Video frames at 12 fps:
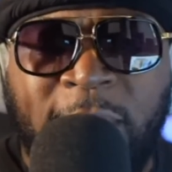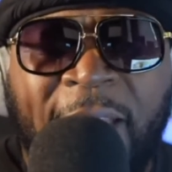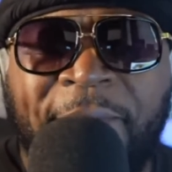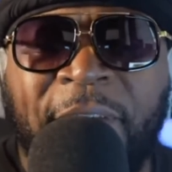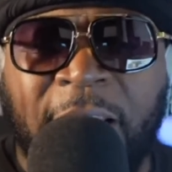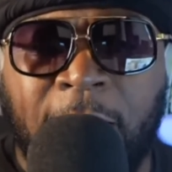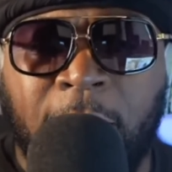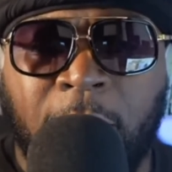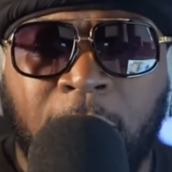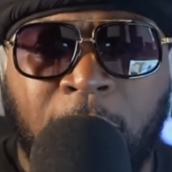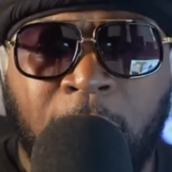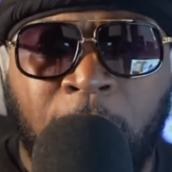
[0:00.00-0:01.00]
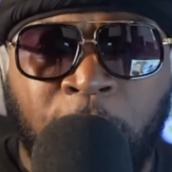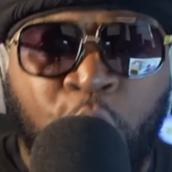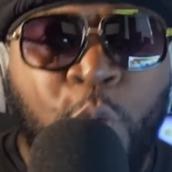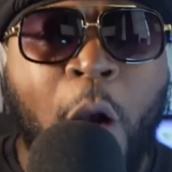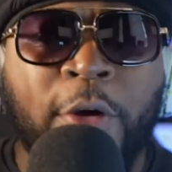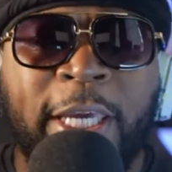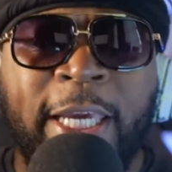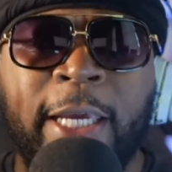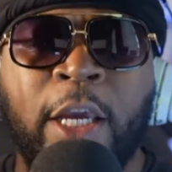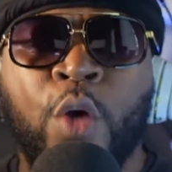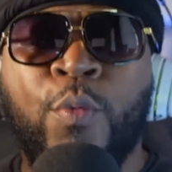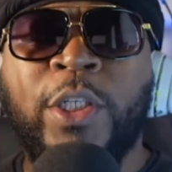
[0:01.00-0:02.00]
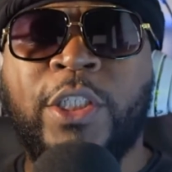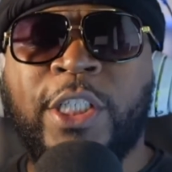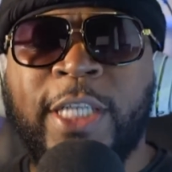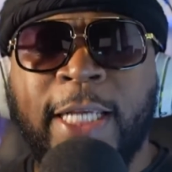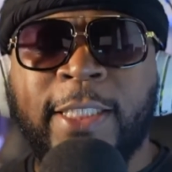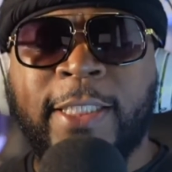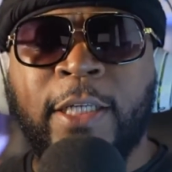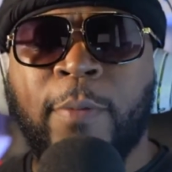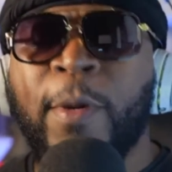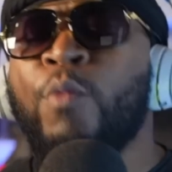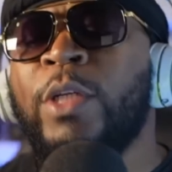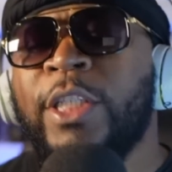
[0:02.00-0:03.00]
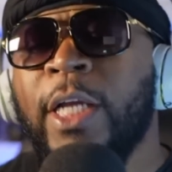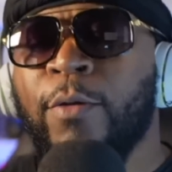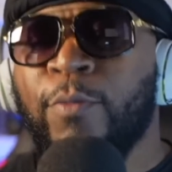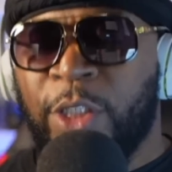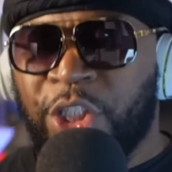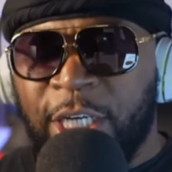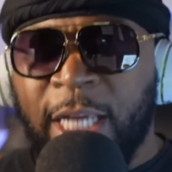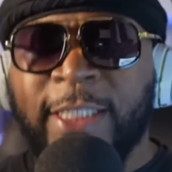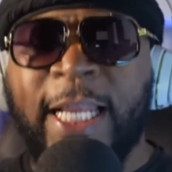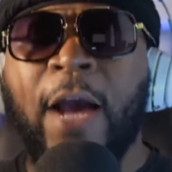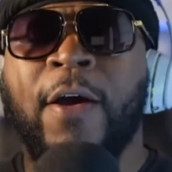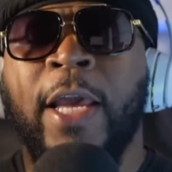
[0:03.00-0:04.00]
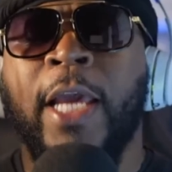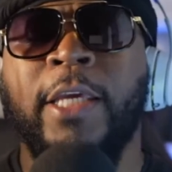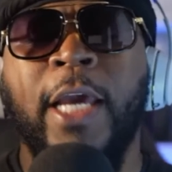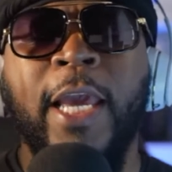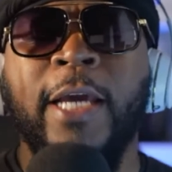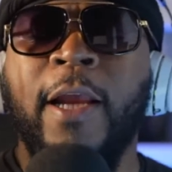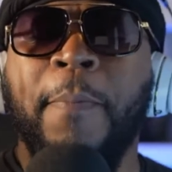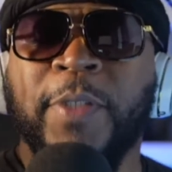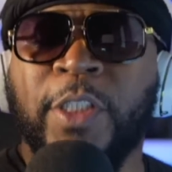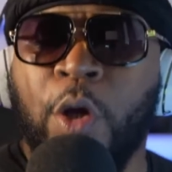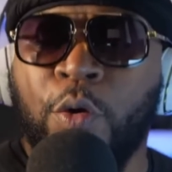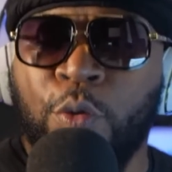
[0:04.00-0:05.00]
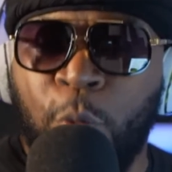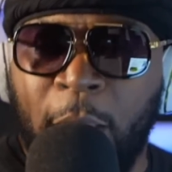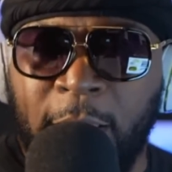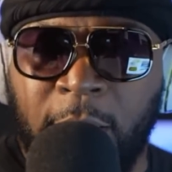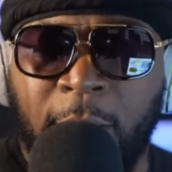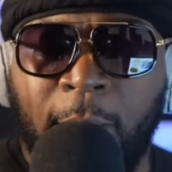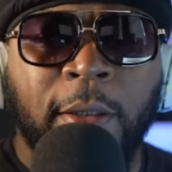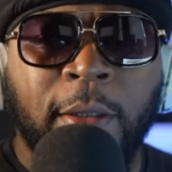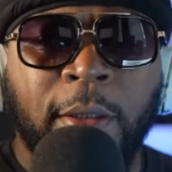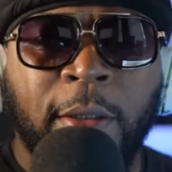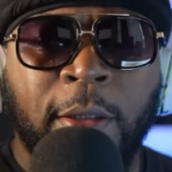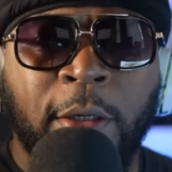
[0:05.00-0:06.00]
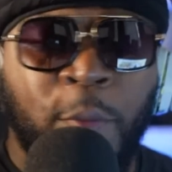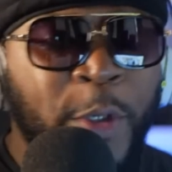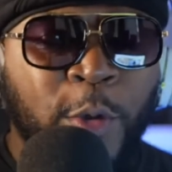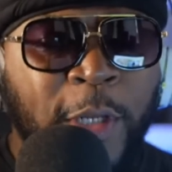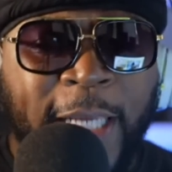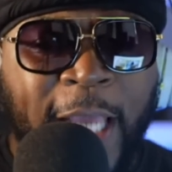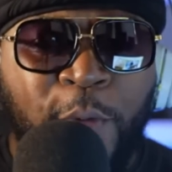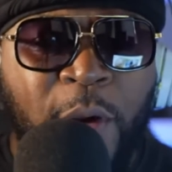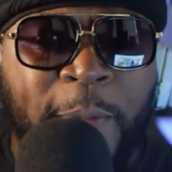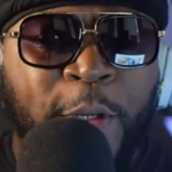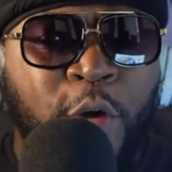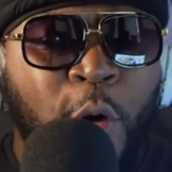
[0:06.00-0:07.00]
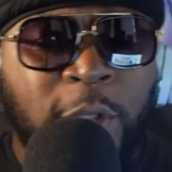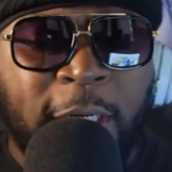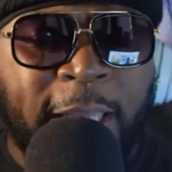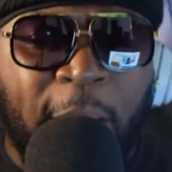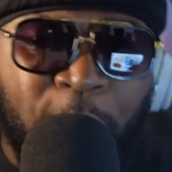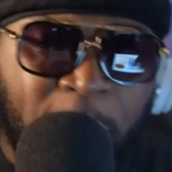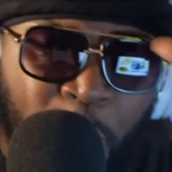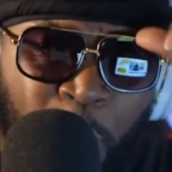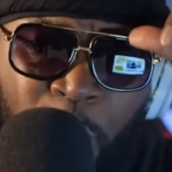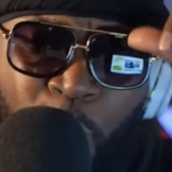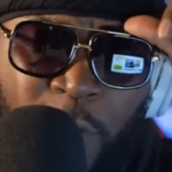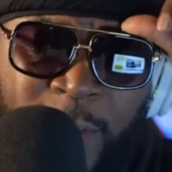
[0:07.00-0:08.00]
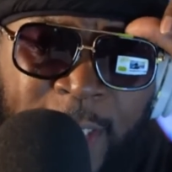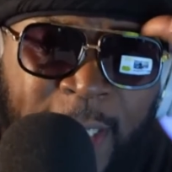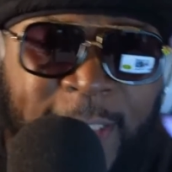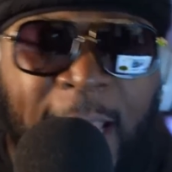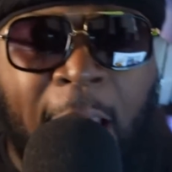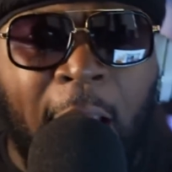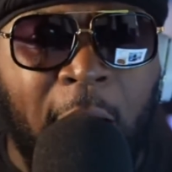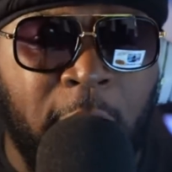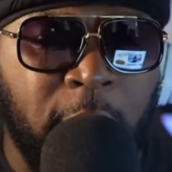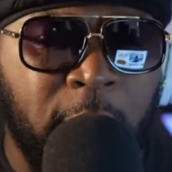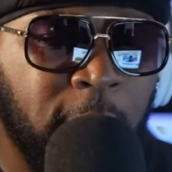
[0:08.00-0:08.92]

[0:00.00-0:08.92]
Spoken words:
They feel it. You walk in with your chest up, with your chest out, and your head up a certain way. When you look at women, you don't look at women with wanton desire.